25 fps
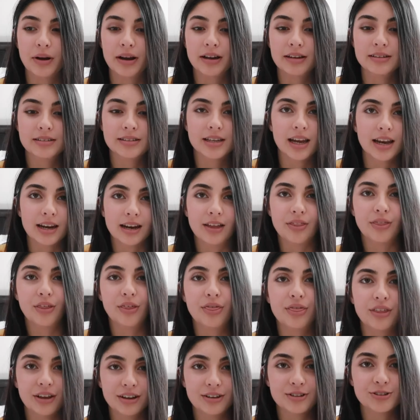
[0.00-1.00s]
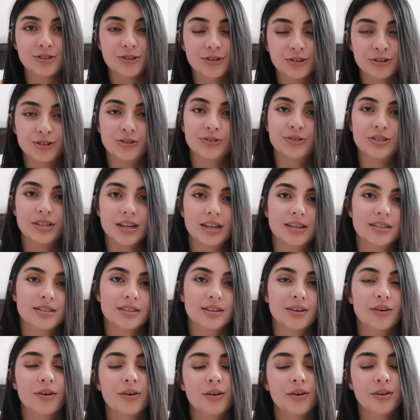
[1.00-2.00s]
by 10 other things on your
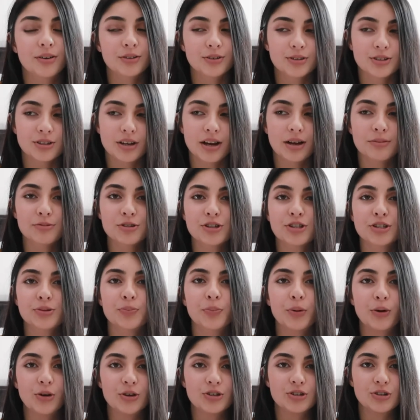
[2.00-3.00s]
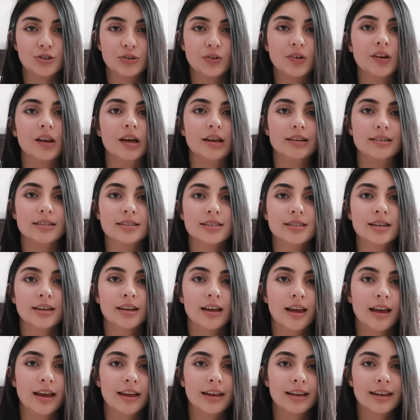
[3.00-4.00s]
desk. Also, I'm just a person who likes
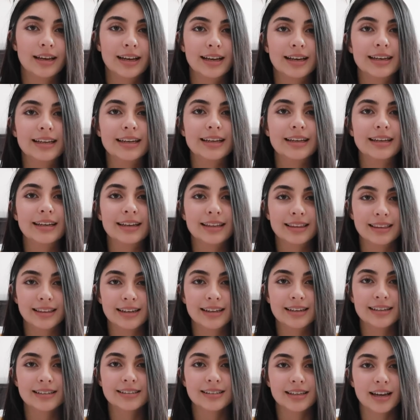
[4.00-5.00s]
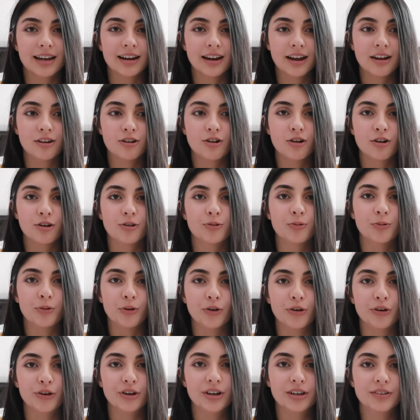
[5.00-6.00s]
clean things and I can't
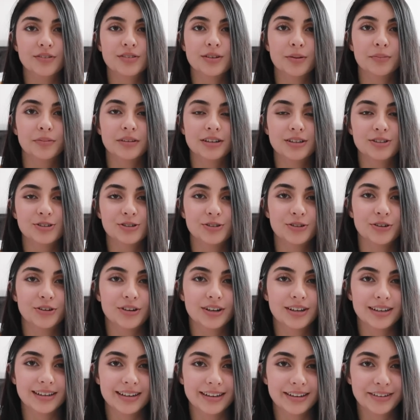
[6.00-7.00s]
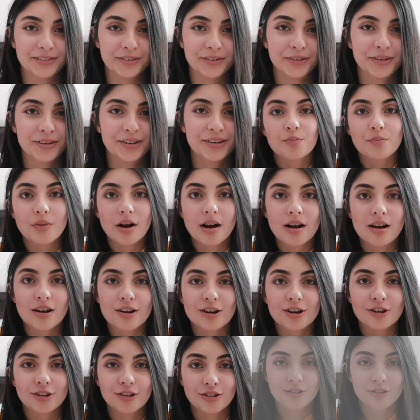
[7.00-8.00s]
work if something's not clean.
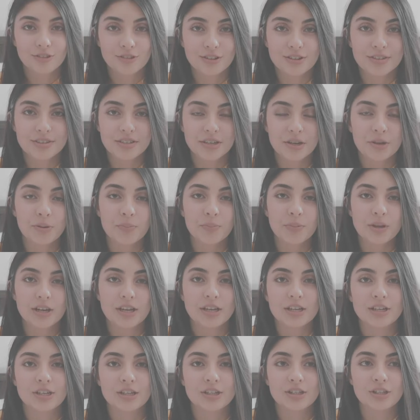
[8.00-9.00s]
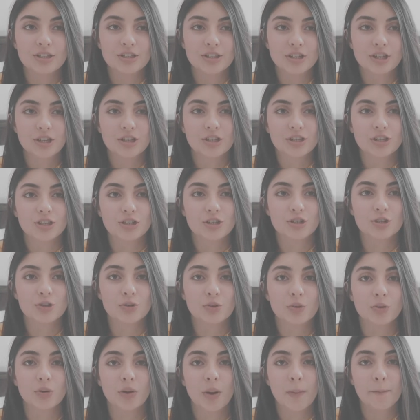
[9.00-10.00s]
My third tip is
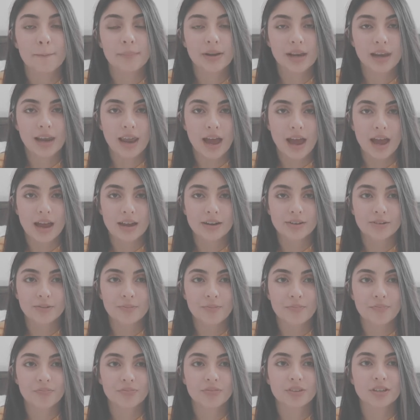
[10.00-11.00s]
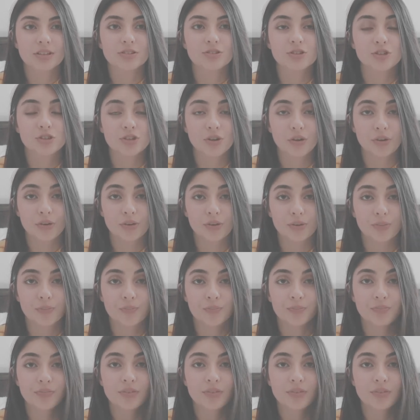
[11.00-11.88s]
to plan. So,